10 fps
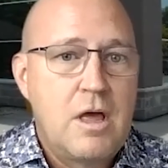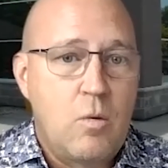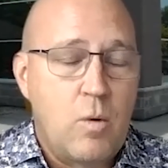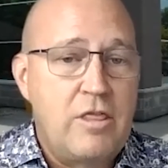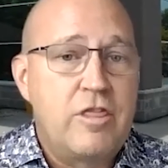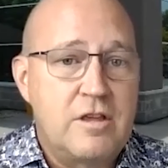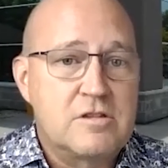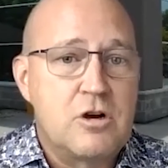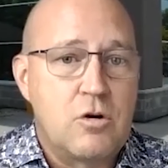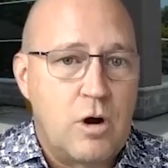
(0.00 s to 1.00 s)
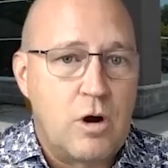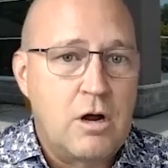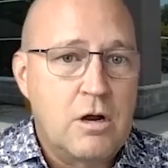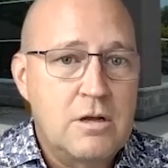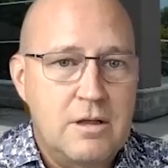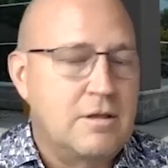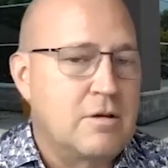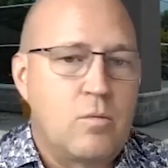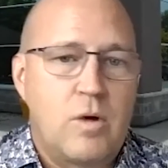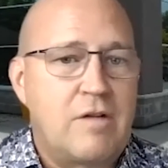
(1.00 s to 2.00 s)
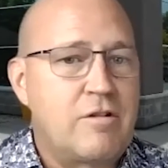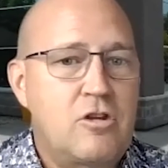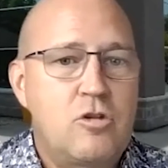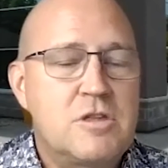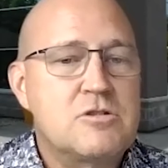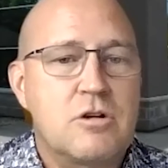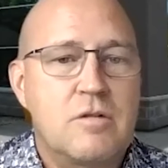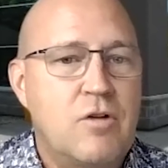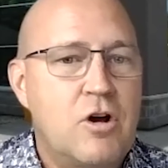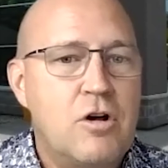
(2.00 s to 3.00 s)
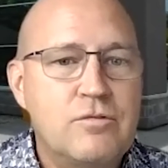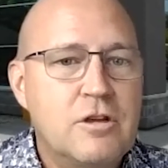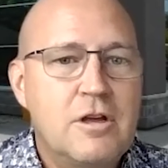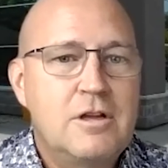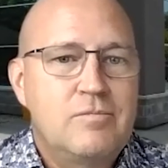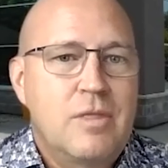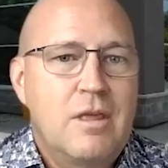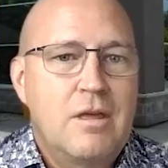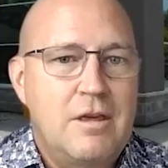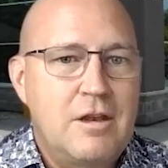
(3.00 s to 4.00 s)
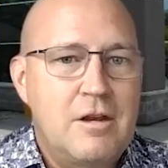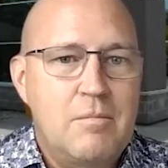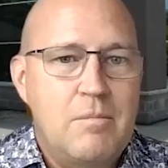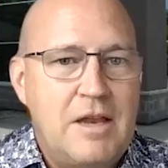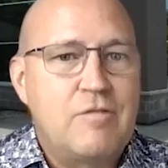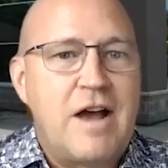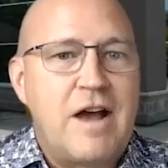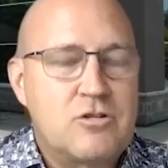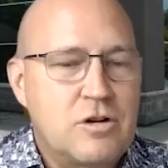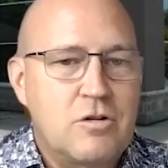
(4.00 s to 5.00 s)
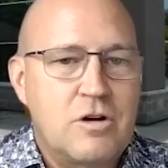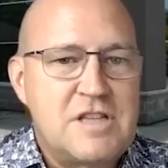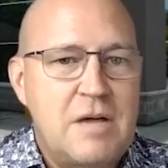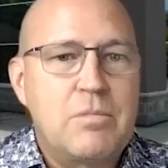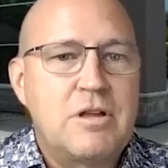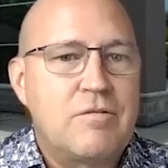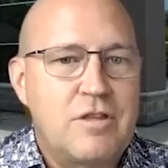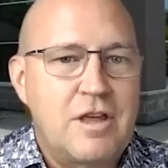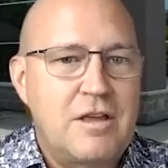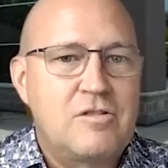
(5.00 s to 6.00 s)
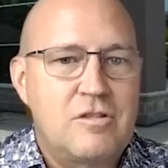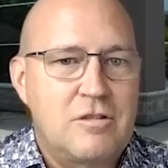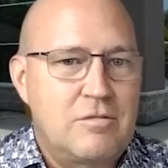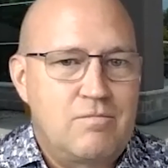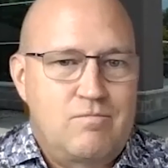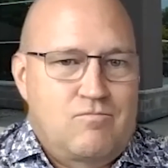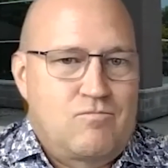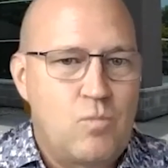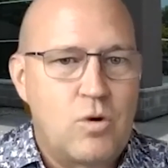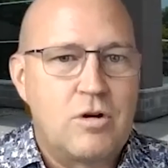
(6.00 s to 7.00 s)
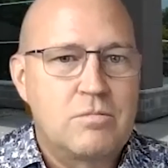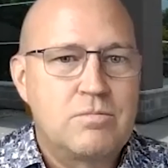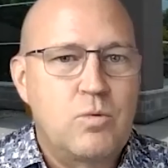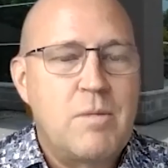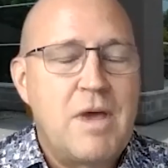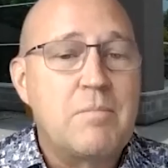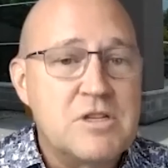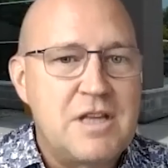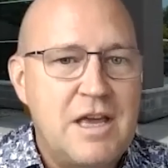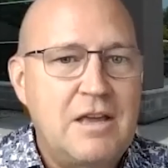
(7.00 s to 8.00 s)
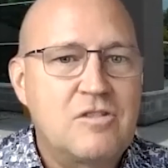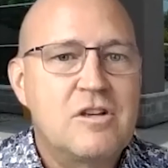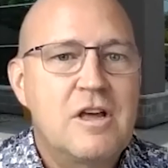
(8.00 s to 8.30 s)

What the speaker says: when things go wrong, whenever humans are involved in manufacturing or assembly of things, where we make mistakes,